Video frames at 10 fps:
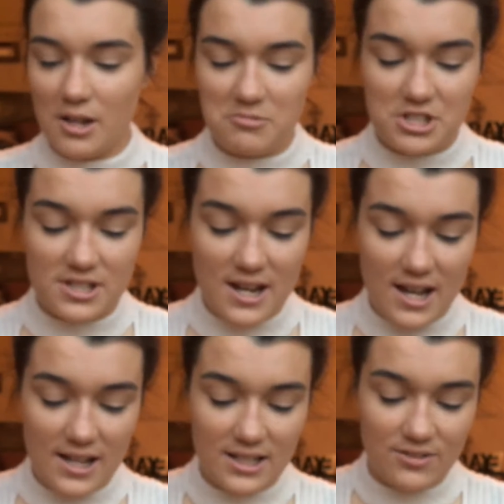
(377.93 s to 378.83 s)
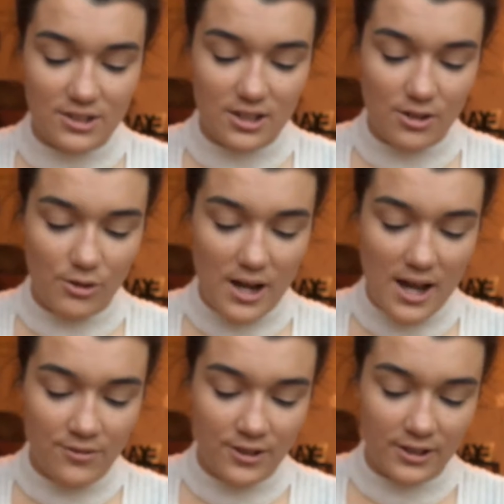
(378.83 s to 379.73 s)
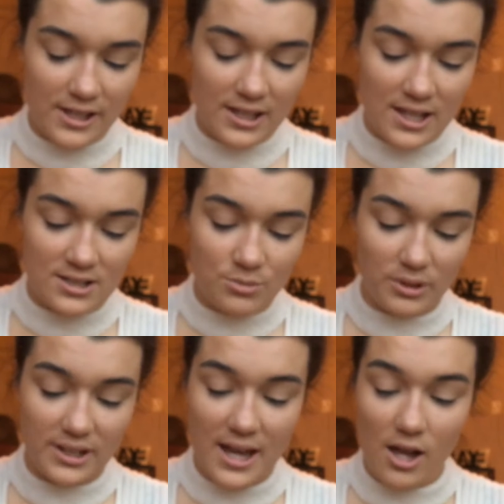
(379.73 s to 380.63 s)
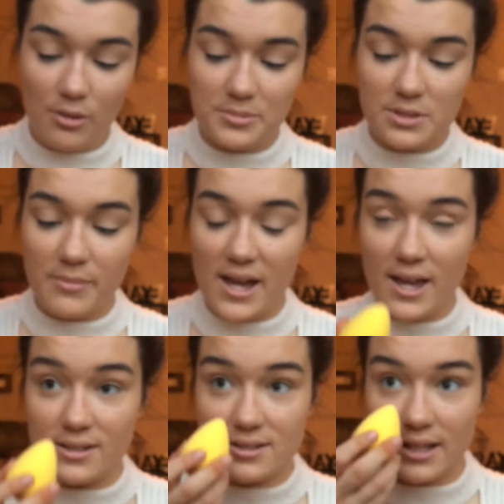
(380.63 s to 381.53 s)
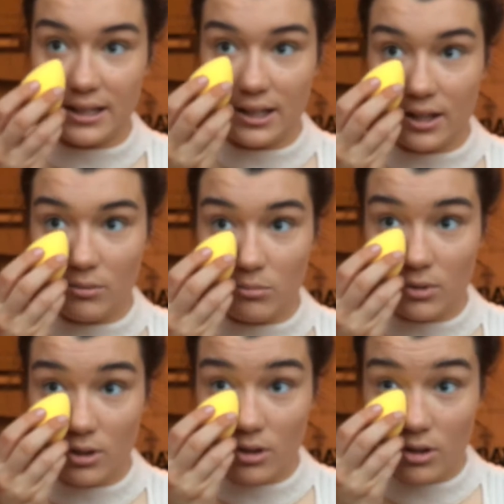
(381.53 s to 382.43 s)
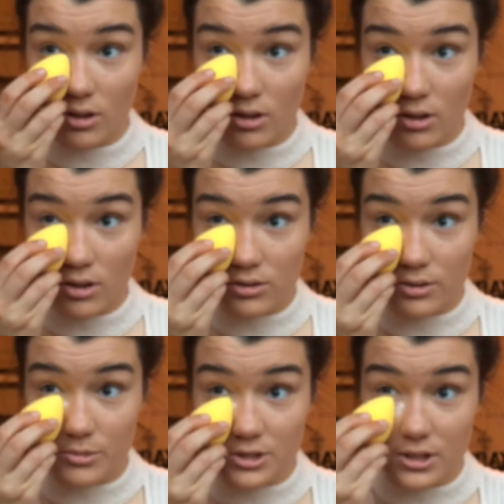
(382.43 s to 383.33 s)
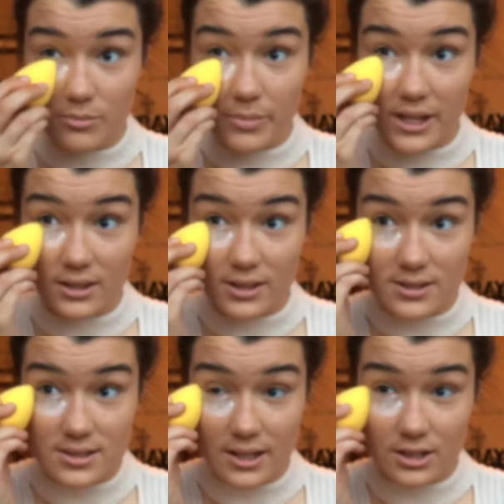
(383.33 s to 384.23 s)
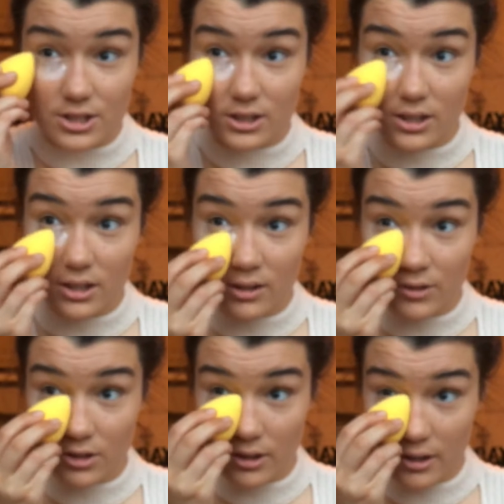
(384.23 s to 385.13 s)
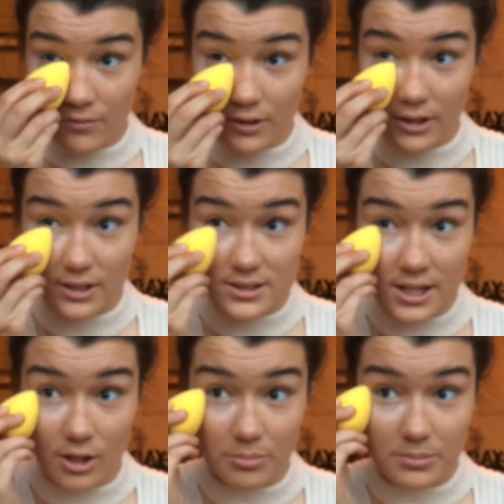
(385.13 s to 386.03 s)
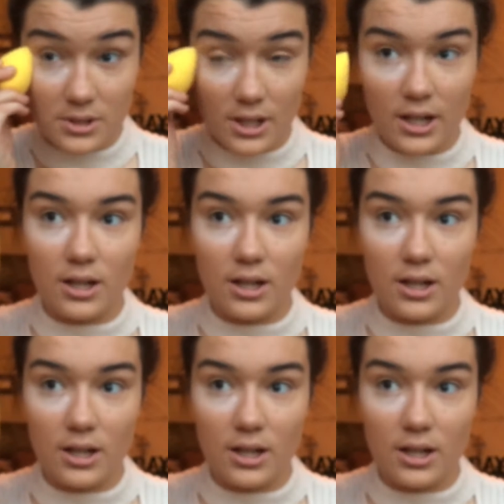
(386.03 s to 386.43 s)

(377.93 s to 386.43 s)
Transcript: I'm just not, even though I feel like it's really helped my setting game. So I'm just gonna bake this actually, even though I feel like it's helped